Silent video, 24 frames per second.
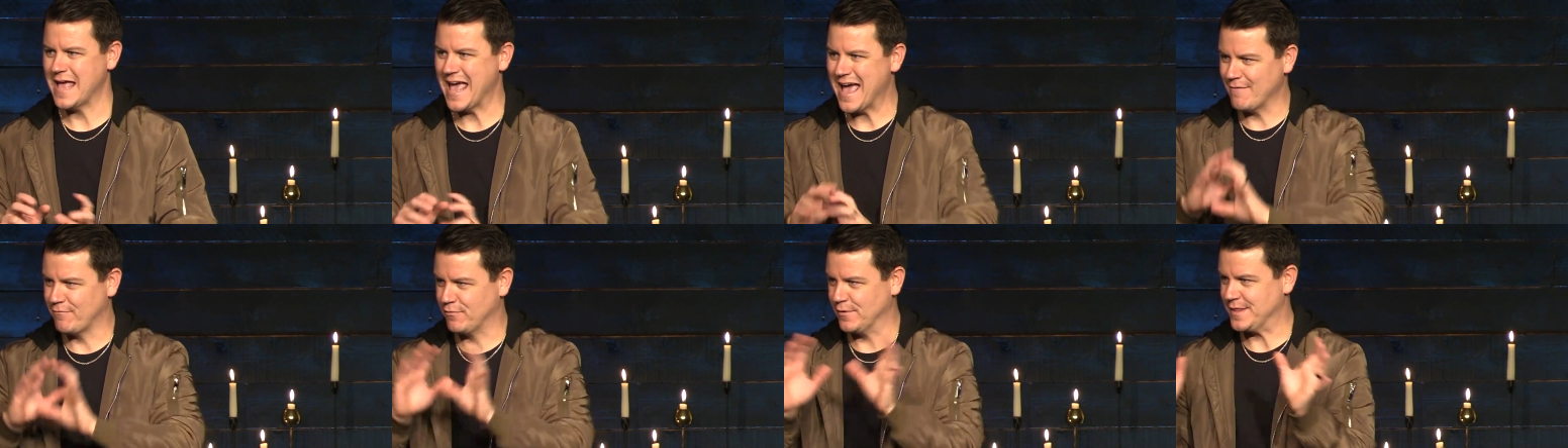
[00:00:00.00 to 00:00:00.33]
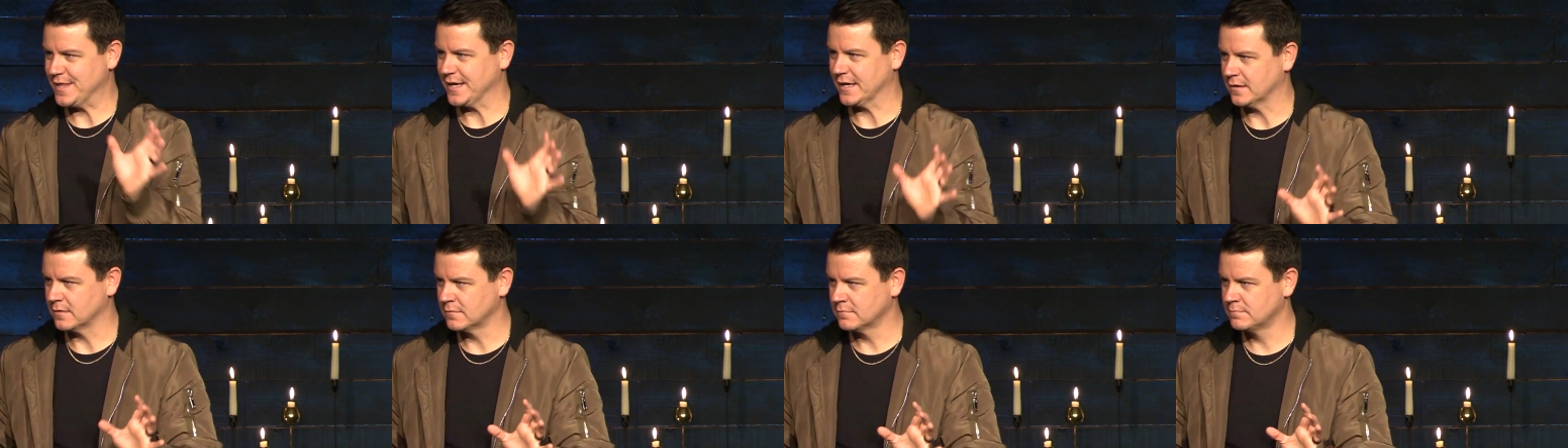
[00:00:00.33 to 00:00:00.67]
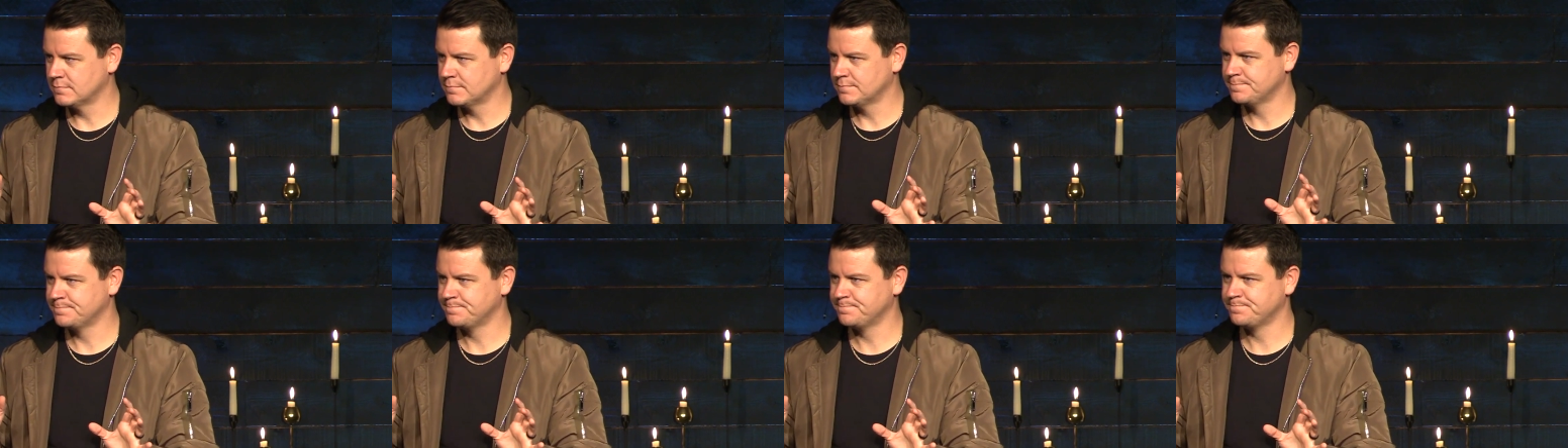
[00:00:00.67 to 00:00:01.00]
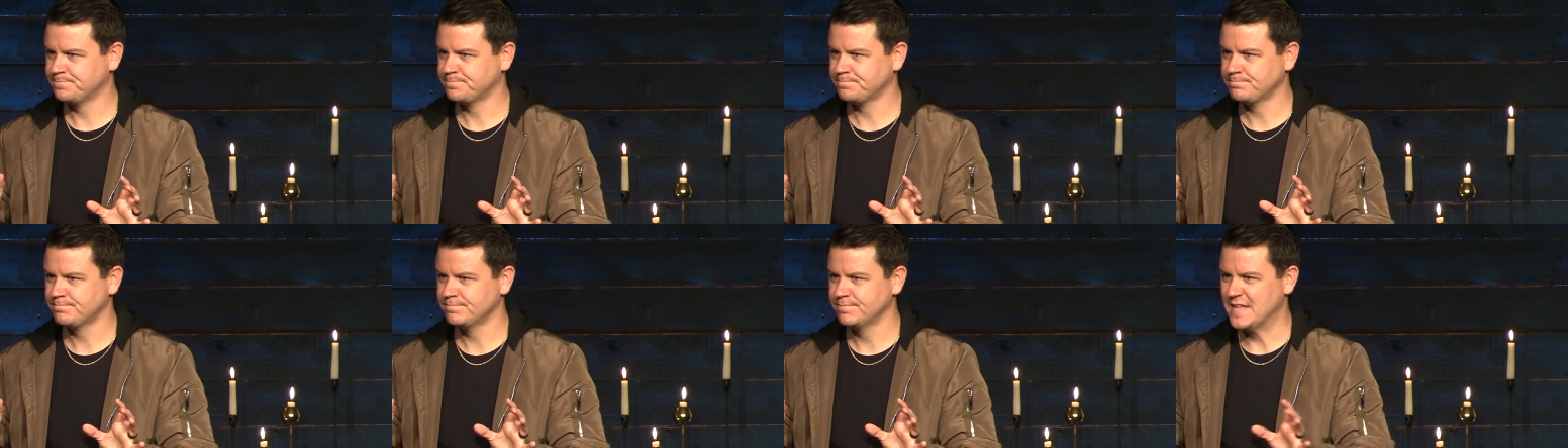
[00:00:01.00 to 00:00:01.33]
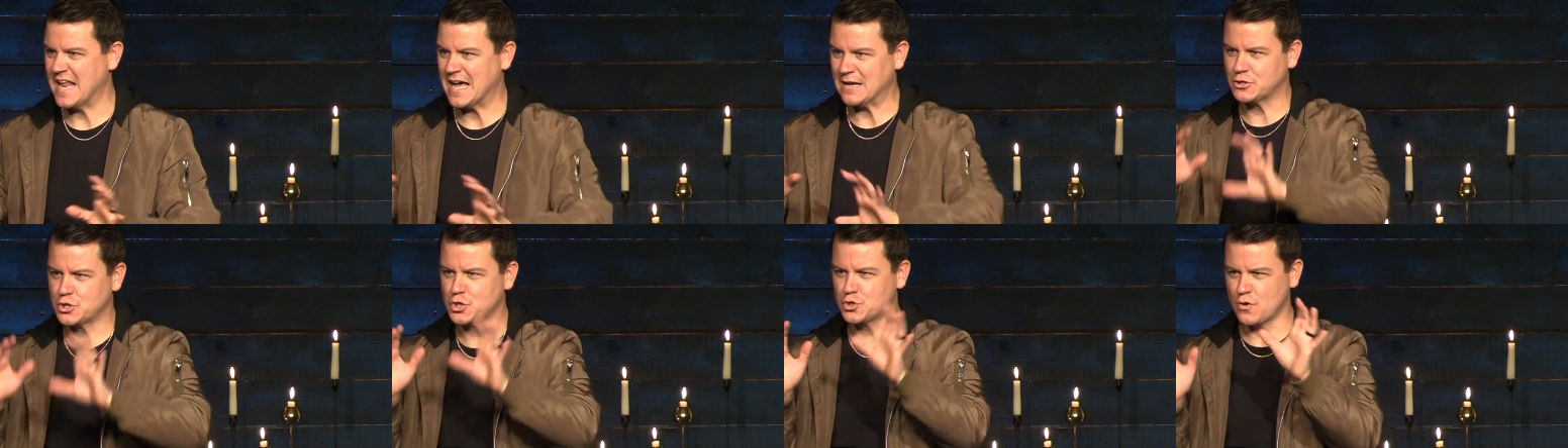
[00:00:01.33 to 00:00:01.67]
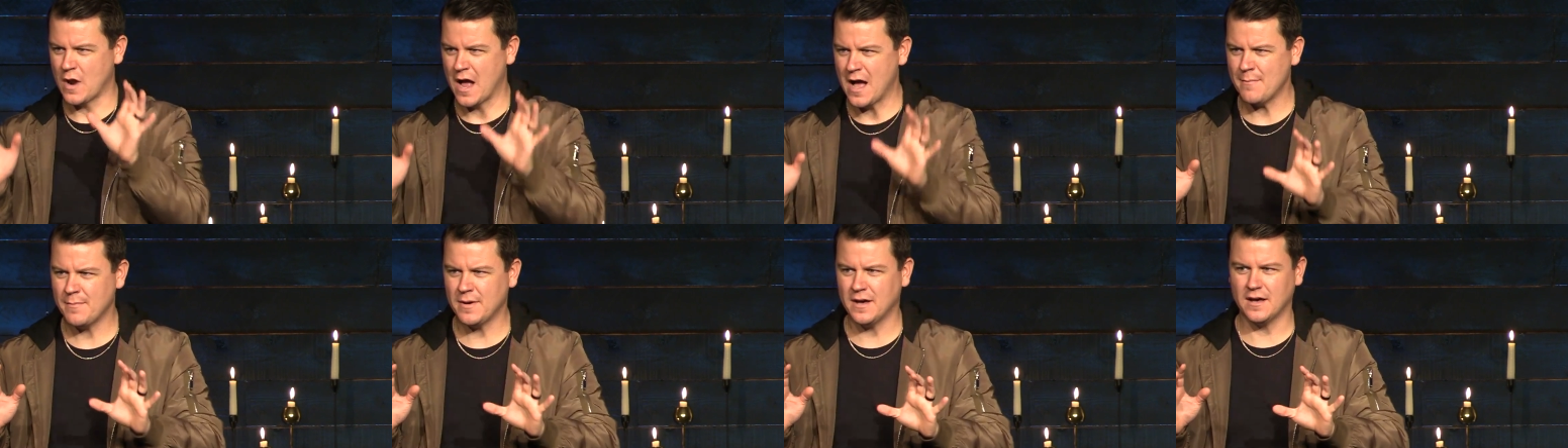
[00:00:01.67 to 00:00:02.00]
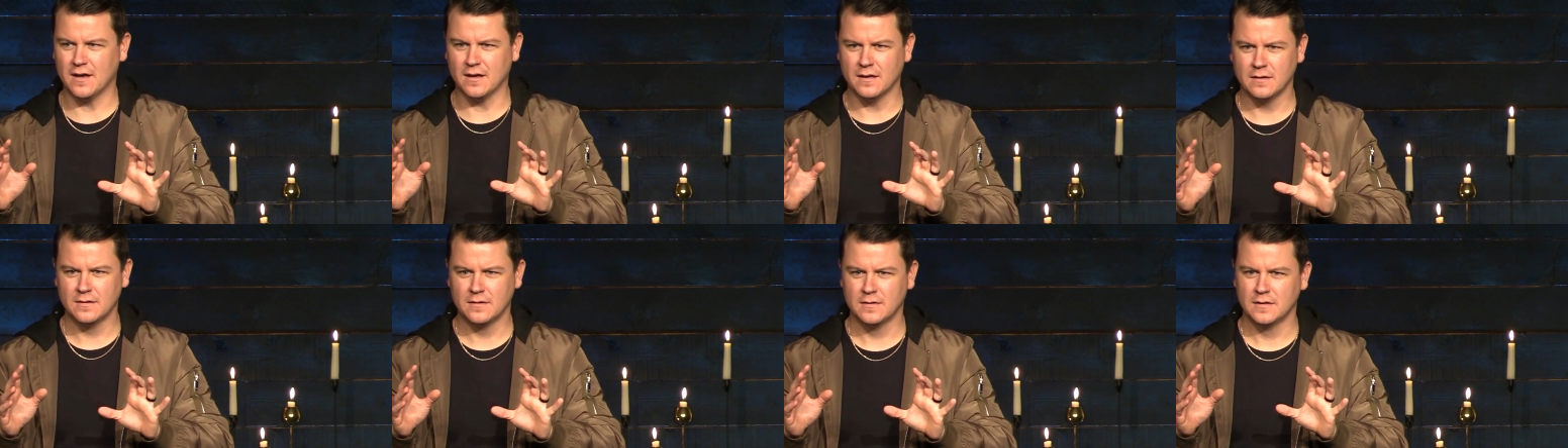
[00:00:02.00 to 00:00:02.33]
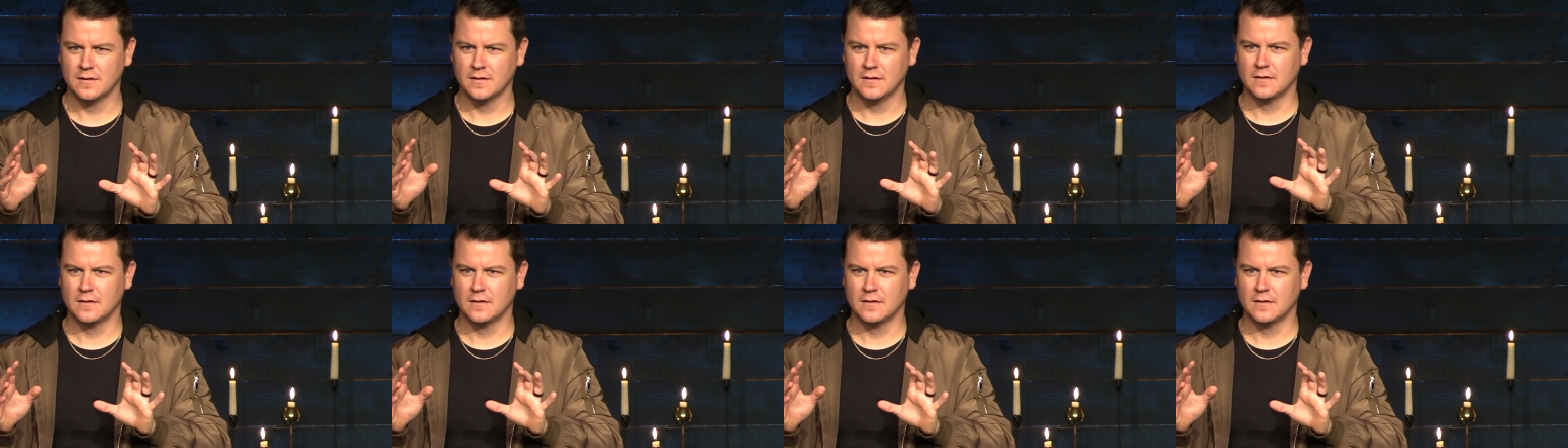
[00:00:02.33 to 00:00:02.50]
Everything. Now, trauma